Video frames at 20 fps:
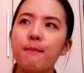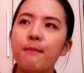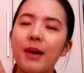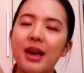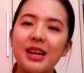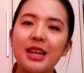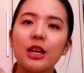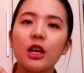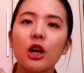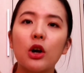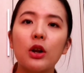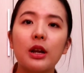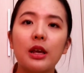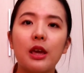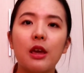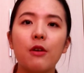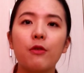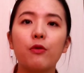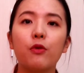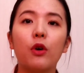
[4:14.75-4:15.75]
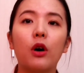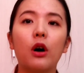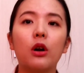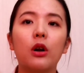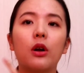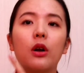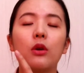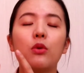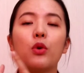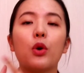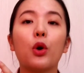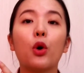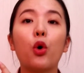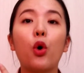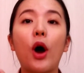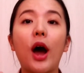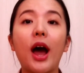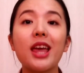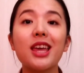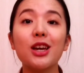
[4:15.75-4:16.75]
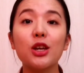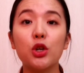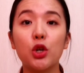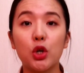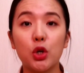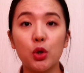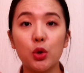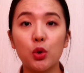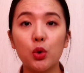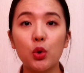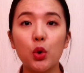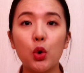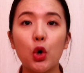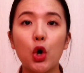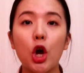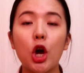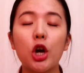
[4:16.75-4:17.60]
Medical leave will require you